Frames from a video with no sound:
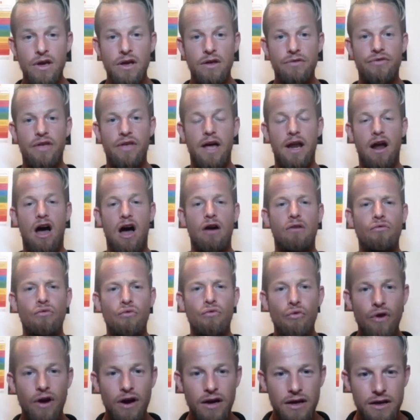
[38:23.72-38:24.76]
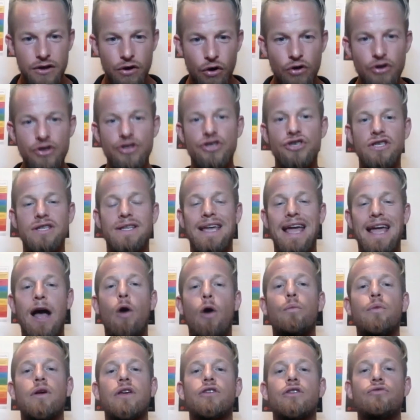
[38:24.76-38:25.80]
that are consciously
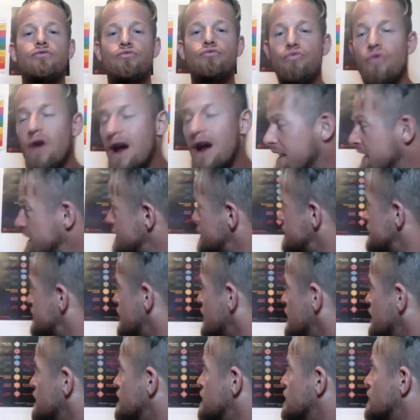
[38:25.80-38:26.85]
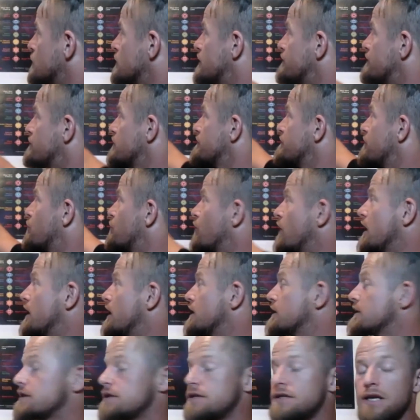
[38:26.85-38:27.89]
helping you raise your level of
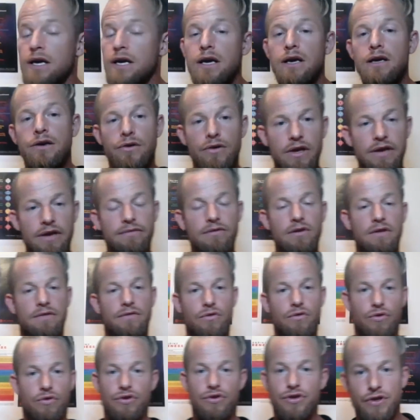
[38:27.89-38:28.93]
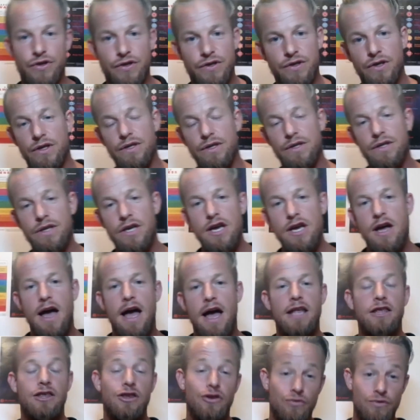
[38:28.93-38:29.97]
awareness, your level of consciousness.
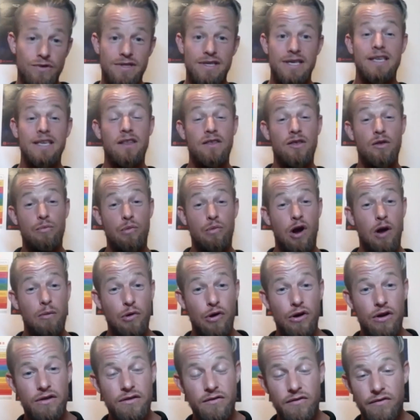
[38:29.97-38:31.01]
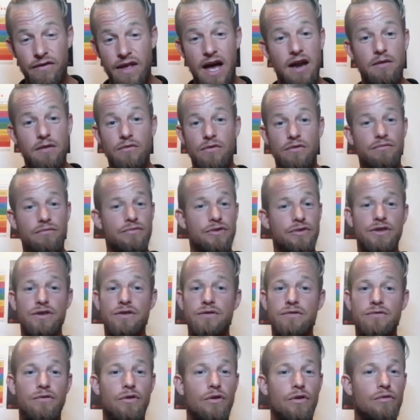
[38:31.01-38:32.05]
And you'll see that the byproduct of that
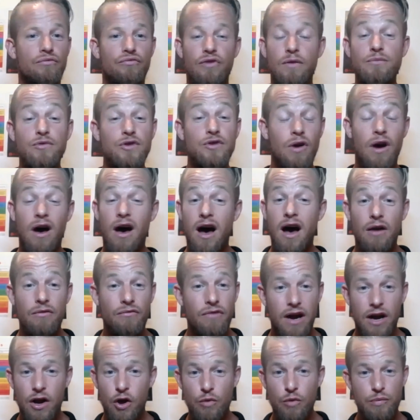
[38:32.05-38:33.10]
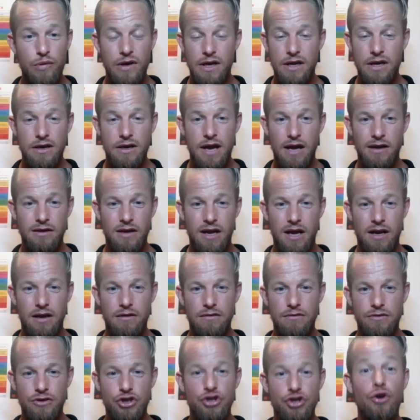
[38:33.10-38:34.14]
just rips your heart right open and
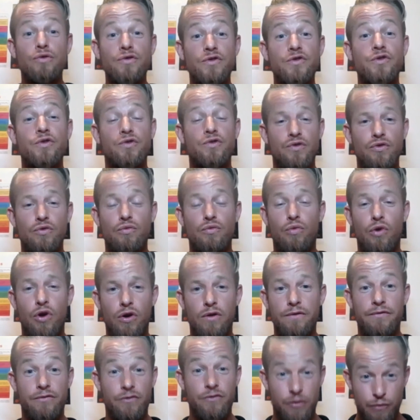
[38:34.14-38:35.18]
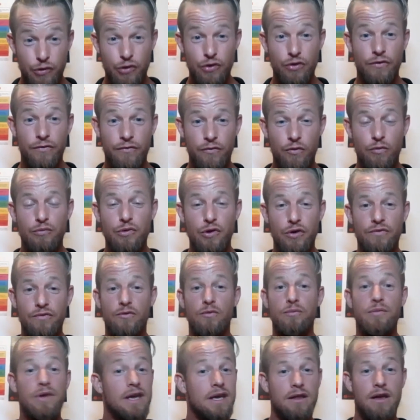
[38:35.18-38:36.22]
shows you to the world for the beautiful, beautiful
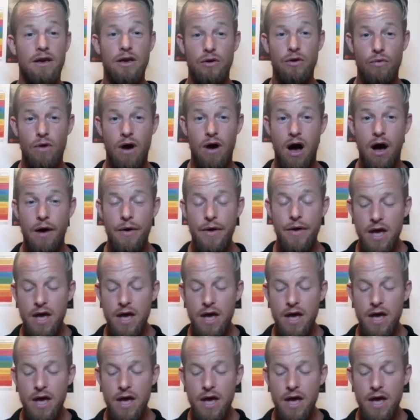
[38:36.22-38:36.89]
being that you are.